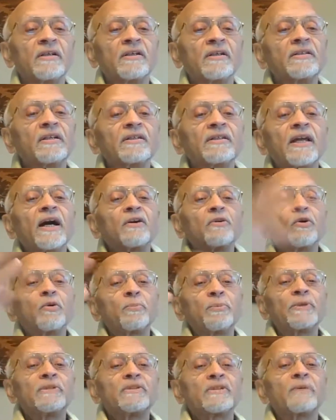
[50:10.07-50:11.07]
see, that
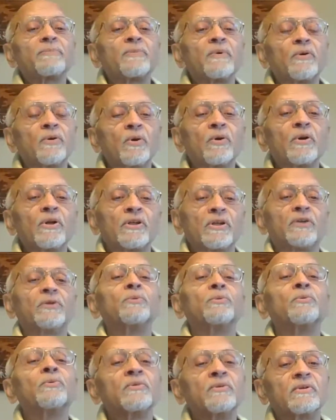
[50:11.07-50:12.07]
opens up a whole
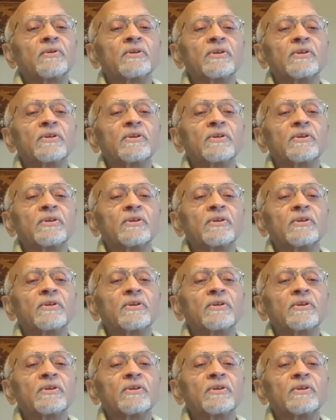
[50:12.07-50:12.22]
new